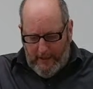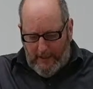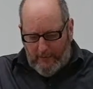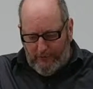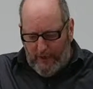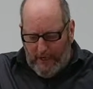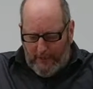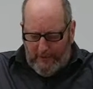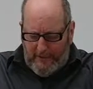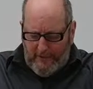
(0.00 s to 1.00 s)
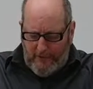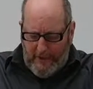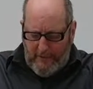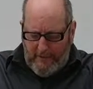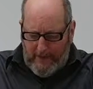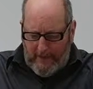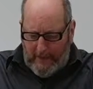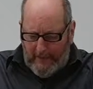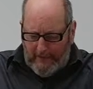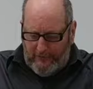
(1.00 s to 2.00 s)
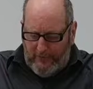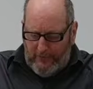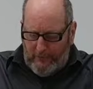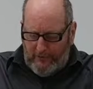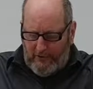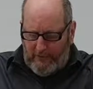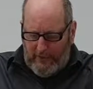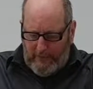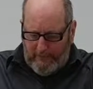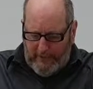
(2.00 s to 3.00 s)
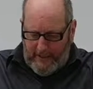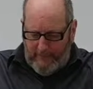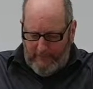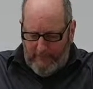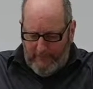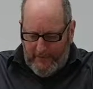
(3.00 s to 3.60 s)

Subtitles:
And they were talking with each other about all these things which had taken place.